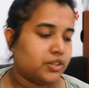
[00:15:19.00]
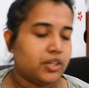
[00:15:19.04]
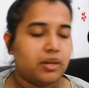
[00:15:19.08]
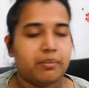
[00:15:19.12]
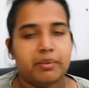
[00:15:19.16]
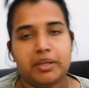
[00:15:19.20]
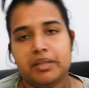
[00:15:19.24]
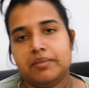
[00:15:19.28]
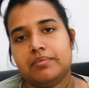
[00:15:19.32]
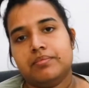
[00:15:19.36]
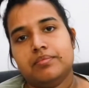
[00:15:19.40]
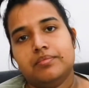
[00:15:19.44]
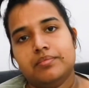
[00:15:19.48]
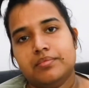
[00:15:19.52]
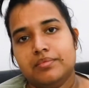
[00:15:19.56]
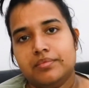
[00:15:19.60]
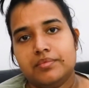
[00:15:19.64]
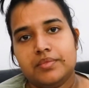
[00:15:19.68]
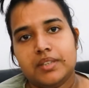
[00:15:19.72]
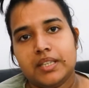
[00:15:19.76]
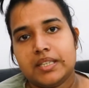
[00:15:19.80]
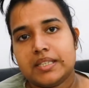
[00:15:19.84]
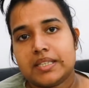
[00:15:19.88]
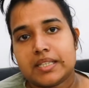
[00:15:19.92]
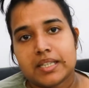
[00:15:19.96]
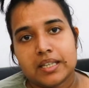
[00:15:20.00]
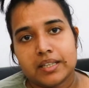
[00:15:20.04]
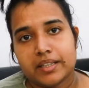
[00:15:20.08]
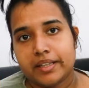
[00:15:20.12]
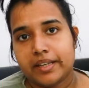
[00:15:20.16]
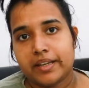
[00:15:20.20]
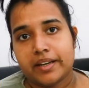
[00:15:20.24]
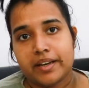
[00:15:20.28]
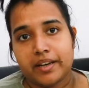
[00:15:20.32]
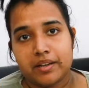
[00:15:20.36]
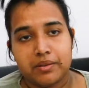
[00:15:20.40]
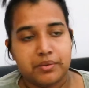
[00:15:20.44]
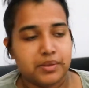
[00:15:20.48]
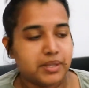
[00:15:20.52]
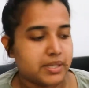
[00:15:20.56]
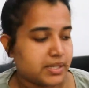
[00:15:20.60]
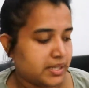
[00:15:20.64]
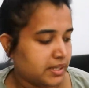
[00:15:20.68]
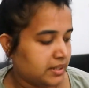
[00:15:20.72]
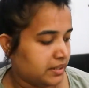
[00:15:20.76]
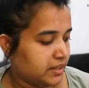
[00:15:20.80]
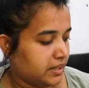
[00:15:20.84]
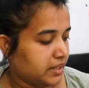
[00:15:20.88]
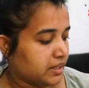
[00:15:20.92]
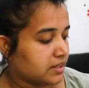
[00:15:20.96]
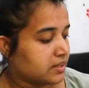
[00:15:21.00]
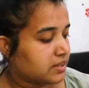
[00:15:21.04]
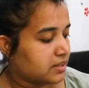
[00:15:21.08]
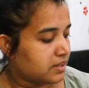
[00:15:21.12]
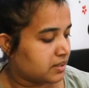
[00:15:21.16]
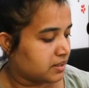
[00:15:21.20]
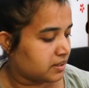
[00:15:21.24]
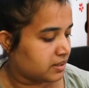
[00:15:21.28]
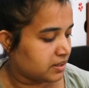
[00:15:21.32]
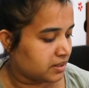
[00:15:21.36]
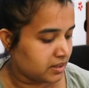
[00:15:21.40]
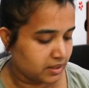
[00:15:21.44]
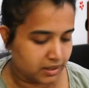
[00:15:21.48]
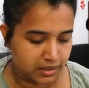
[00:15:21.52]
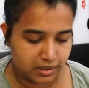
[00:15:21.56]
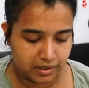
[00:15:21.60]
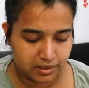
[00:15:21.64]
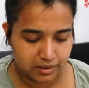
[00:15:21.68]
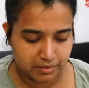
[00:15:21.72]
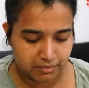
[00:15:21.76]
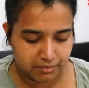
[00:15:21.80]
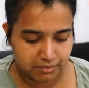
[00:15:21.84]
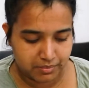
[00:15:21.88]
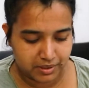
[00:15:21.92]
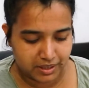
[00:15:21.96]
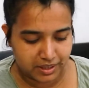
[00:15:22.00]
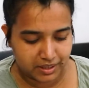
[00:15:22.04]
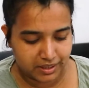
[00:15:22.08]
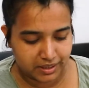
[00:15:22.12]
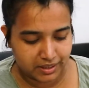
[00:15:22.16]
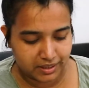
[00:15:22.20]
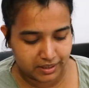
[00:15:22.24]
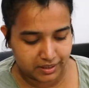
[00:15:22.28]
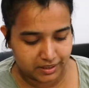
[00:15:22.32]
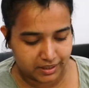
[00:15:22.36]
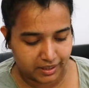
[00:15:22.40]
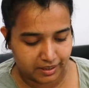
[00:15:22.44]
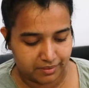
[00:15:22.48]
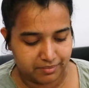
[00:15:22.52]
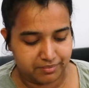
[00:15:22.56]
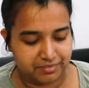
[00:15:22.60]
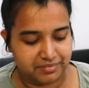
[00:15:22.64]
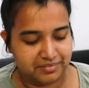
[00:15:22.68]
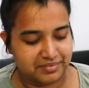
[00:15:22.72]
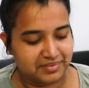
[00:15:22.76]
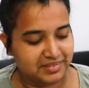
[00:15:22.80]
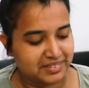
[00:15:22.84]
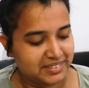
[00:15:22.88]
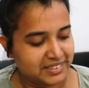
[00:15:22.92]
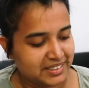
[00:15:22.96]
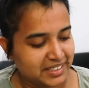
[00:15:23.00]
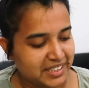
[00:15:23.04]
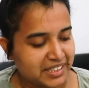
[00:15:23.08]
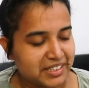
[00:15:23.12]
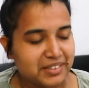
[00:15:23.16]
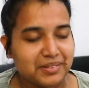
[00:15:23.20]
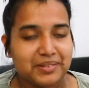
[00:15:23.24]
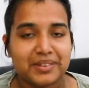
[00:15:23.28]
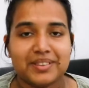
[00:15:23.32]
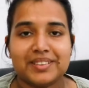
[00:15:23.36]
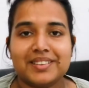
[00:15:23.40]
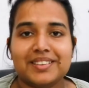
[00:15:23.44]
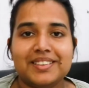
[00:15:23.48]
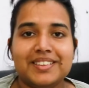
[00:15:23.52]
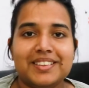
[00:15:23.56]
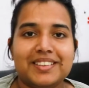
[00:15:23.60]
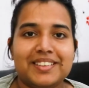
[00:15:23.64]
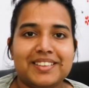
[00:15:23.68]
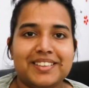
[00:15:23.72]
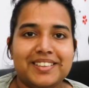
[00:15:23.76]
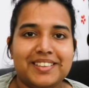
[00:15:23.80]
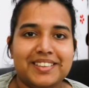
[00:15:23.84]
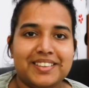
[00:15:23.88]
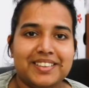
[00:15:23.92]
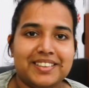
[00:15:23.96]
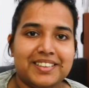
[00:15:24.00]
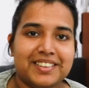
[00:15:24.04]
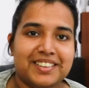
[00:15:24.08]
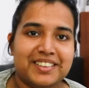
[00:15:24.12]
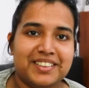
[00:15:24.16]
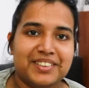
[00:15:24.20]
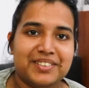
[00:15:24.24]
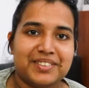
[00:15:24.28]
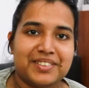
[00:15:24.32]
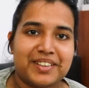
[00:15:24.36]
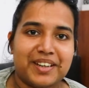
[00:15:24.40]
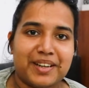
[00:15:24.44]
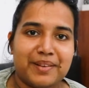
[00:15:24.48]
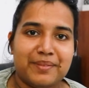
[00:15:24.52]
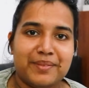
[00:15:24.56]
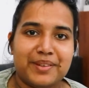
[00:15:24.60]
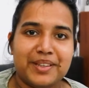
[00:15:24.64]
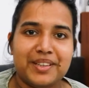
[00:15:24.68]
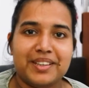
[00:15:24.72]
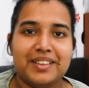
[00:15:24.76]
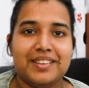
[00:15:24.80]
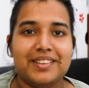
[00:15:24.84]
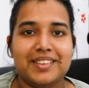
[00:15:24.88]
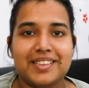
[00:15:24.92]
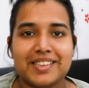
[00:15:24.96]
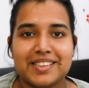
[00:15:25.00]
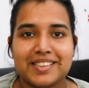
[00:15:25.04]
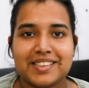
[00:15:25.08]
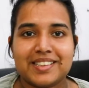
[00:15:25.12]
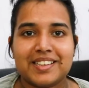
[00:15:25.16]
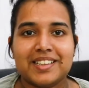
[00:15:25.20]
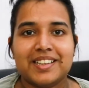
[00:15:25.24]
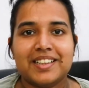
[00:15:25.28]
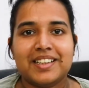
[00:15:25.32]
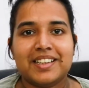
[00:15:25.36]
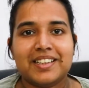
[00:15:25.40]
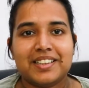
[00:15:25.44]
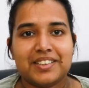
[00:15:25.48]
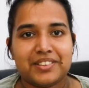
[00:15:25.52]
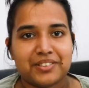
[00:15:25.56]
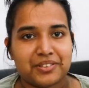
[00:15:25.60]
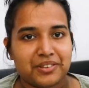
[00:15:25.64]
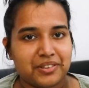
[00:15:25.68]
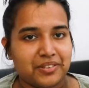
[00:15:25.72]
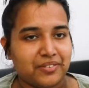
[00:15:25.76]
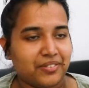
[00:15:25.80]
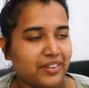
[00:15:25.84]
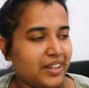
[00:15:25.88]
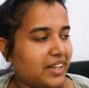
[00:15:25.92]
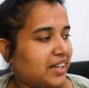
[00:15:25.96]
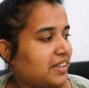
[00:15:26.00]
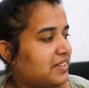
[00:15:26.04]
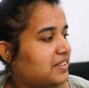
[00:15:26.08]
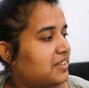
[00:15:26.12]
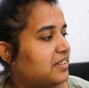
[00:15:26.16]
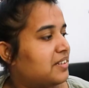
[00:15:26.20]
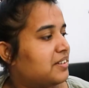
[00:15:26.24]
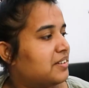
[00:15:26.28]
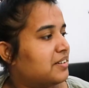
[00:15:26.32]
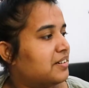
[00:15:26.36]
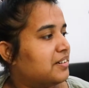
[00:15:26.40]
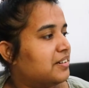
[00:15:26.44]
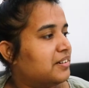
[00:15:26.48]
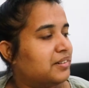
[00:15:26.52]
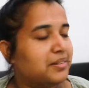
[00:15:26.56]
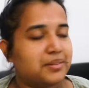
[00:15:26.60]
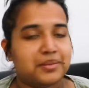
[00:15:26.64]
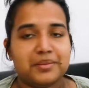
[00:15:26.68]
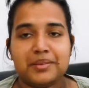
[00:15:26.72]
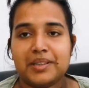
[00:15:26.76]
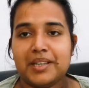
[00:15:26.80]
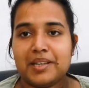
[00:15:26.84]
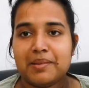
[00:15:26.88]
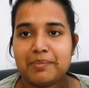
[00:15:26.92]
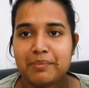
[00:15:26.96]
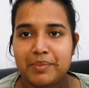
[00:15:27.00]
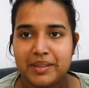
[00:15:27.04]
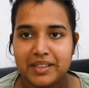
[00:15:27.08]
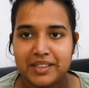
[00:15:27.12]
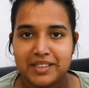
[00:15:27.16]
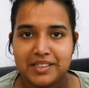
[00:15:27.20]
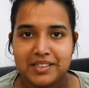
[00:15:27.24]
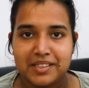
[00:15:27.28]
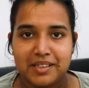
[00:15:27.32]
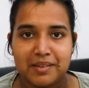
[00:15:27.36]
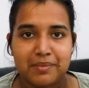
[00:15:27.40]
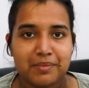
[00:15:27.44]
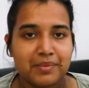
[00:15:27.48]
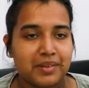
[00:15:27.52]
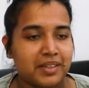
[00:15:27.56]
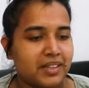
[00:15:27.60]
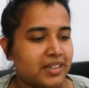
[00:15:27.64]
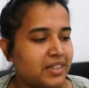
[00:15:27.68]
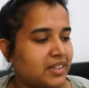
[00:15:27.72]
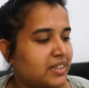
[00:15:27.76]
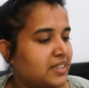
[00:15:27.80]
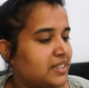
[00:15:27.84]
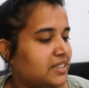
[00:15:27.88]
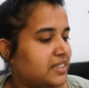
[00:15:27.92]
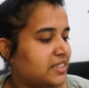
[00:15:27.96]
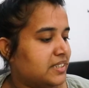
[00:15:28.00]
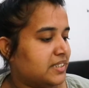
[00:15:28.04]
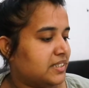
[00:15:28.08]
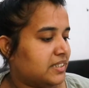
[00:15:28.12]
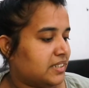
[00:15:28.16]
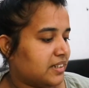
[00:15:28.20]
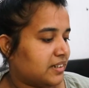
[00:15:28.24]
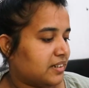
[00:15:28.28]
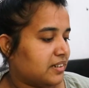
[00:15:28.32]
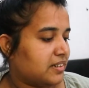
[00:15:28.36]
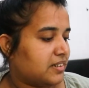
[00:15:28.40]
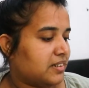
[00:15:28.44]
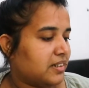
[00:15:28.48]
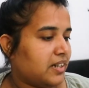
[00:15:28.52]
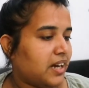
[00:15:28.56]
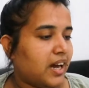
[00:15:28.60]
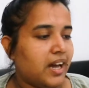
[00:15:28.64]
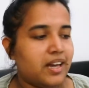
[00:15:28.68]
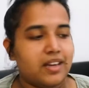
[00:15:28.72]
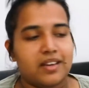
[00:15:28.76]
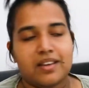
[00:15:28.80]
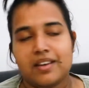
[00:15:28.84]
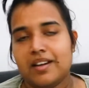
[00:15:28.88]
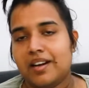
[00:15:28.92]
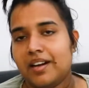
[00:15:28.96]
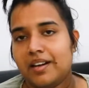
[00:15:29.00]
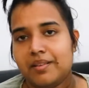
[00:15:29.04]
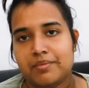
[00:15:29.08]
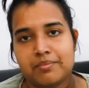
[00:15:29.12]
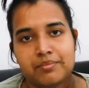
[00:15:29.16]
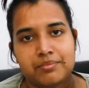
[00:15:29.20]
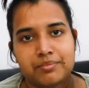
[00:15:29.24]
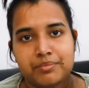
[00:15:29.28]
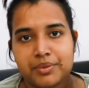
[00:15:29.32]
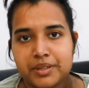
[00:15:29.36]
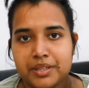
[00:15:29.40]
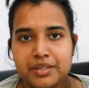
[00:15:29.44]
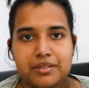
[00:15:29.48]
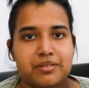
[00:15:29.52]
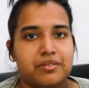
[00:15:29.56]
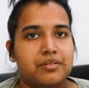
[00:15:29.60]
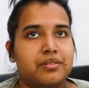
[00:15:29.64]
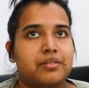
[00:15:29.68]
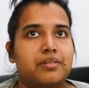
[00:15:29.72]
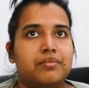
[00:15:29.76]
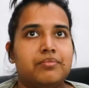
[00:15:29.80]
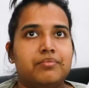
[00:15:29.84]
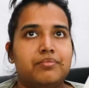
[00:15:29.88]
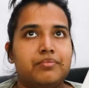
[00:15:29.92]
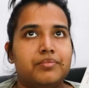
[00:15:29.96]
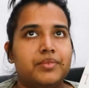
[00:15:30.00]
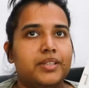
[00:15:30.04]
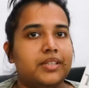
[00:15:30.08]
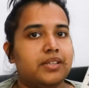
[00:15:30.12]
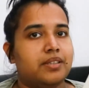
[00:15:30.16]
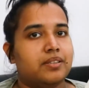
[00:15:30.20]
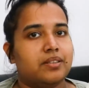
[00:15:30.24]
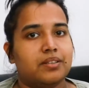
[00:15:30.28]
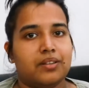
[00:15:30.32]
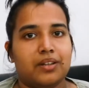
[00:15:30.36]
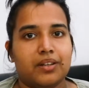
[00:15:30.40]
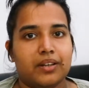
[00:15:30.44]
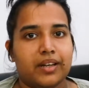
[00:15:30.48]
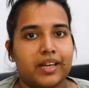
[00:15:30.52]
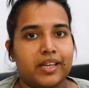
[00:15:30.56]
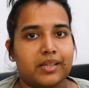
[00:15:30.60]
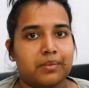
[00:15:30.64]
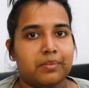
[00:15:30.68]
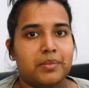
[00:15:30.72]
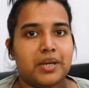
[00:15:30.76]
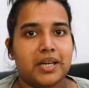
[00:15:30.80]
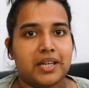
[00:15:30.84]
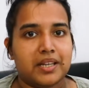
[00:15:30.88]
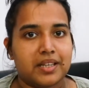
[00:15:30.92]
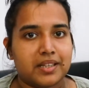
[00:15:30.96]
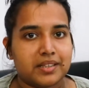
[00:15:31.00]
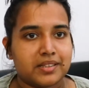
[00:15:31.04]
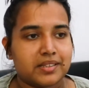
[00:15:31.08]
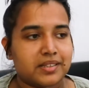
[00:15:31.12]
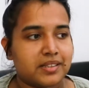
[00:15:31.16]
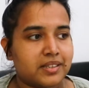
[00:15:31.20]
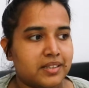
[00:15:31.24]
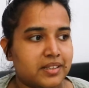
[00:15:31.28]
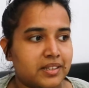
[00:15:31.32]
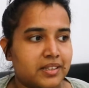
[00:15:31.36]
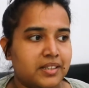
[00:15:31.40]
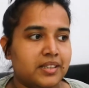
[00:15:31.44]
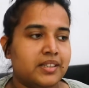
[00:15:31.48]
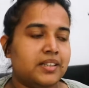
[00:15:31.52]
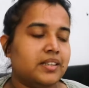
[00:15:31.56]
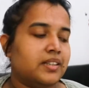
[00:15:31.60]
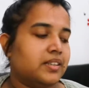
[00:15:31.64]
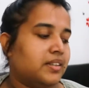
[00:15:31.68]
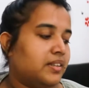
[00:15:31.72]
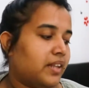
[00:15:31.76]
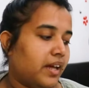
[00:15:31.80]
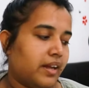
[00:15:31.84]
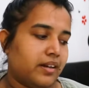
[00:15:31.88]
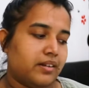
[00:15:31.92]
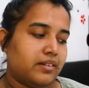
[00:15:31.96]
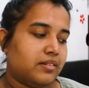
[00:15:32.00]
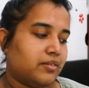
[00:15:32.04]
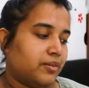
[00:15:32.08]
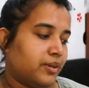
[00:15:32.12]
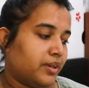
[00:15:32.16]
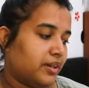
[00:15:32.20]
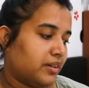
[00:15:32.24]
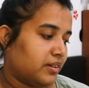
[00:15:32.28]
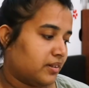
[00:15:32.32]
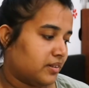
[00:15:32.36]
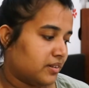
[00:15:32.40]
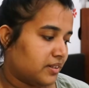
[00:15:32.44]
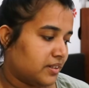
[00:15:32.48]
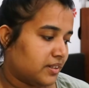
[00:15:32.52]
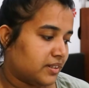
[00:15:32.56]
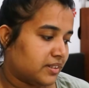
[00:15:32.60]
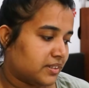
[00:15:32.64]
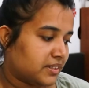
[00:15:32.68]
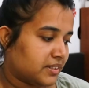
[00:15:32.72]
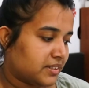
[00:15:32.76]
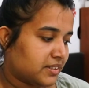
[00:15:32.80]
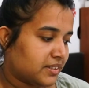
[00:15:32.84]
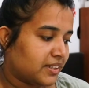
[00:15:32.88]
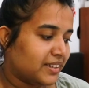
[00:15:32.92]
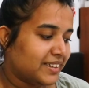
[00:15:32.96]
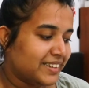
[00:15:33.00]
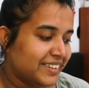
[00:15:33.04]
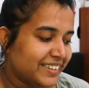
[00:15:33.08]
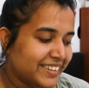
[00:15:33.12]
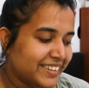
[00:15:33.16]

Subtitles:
So I mean, things can't get any worse than this. But yeah, the next one, yeah, you don't recommend it, is Throne of Glass. So I'm gonna pick this up and start. I'm pretty sure this is not as bad as that one. It's